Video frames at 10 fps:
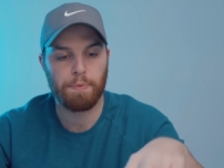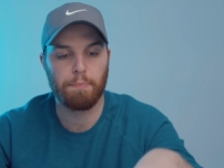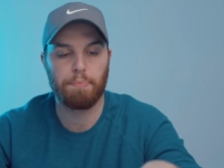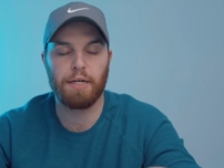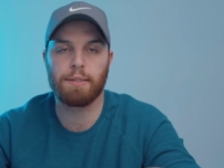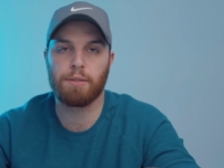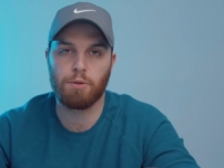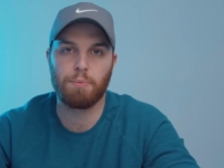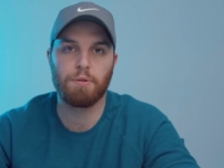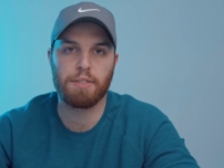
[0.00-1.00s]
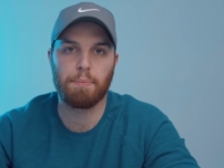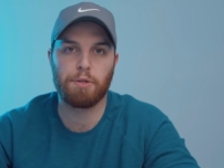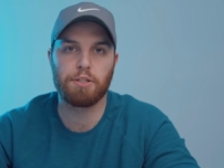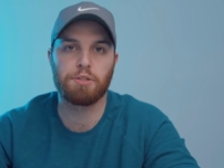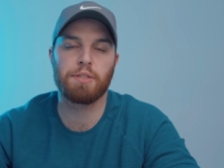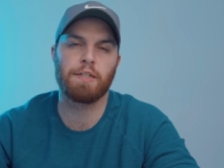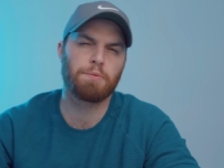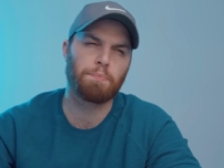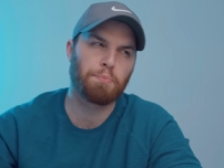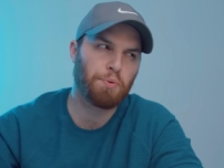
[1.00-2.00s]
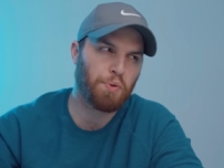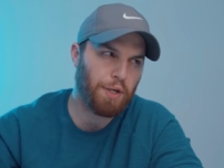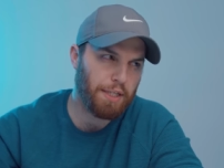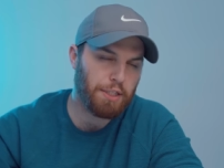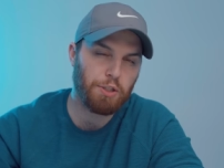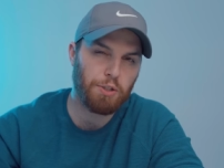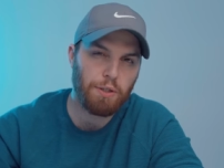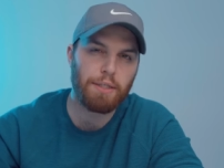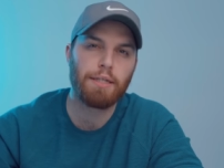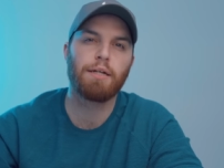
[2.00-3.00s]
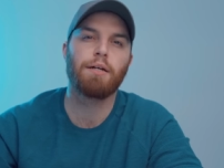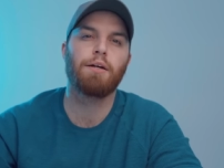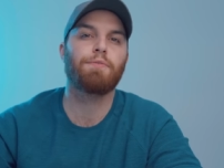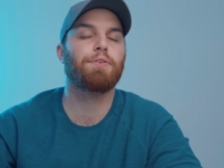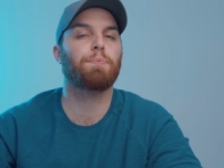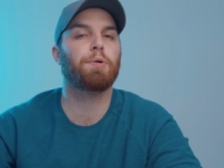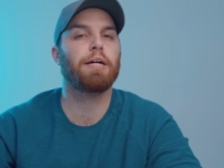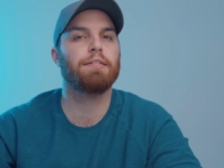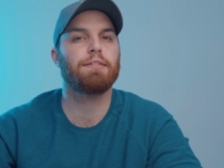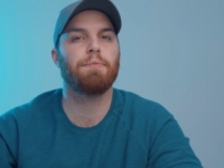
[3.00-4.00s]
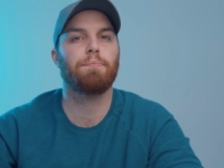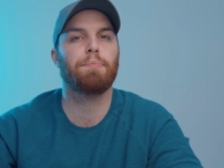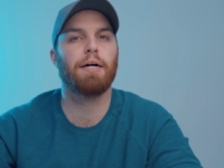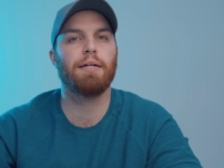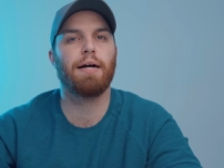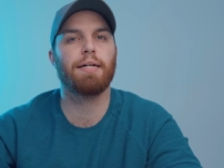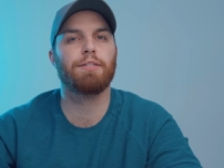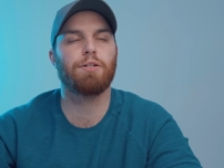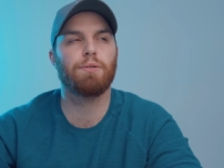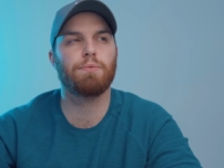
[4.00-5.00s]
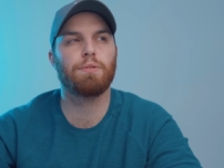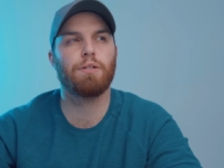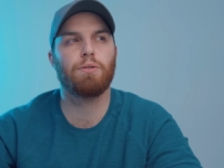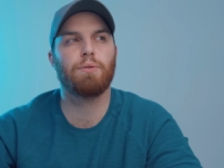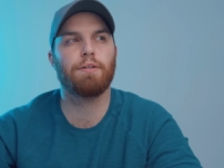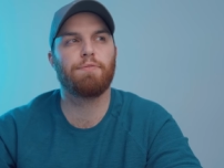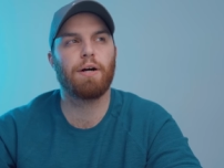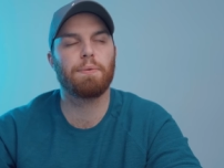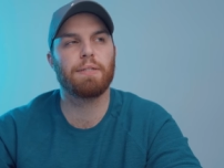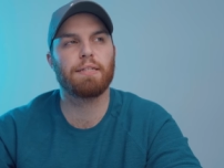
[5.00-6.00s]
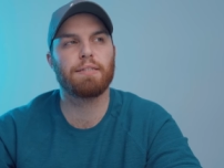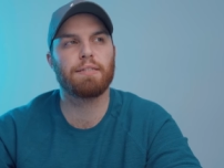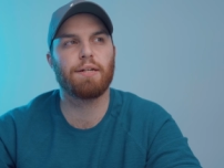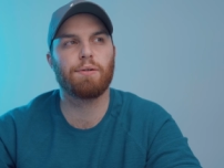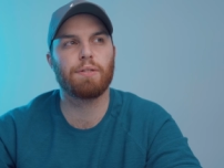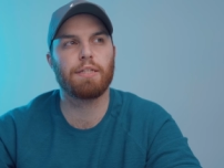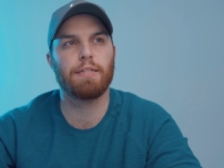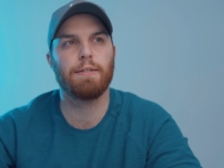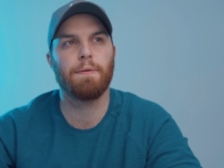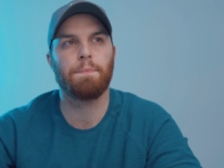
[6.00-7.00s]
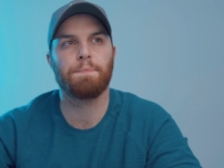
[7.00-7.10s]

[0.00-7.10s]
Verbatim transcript: but the Noble separation is pretty good for the price, but I don't know if I would necessarily